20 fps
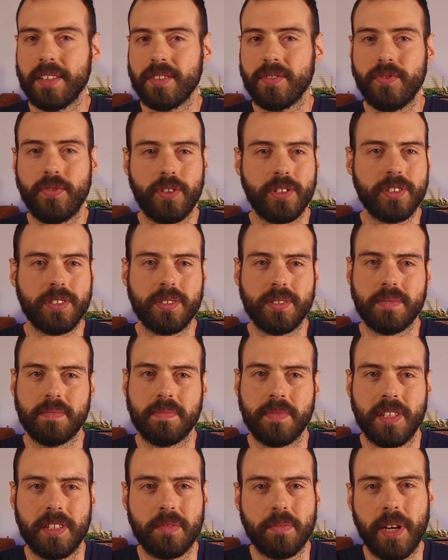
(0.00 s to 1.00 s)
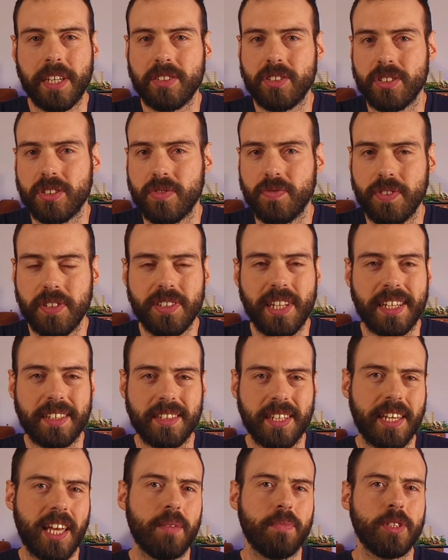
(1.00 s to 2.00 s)
at first, it might just feel like
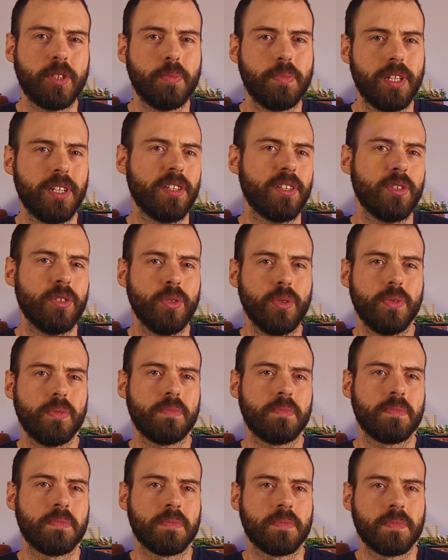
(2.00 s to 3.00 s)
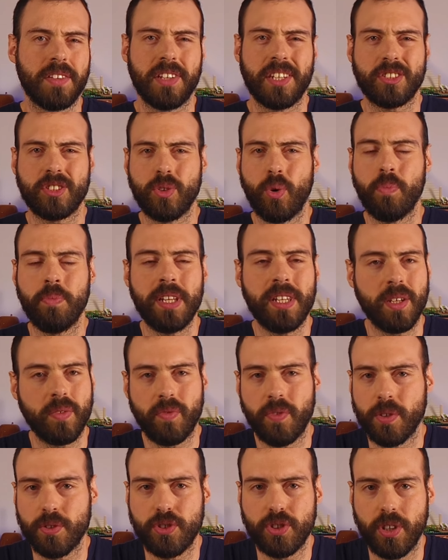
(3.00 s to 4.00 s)
the game is playing you, and there's no
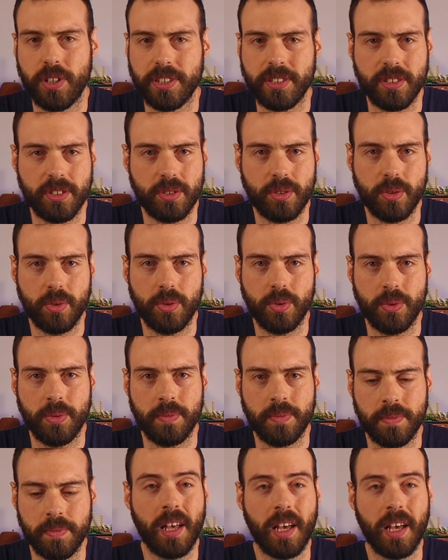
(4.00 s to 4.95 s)
meaningful choices to do.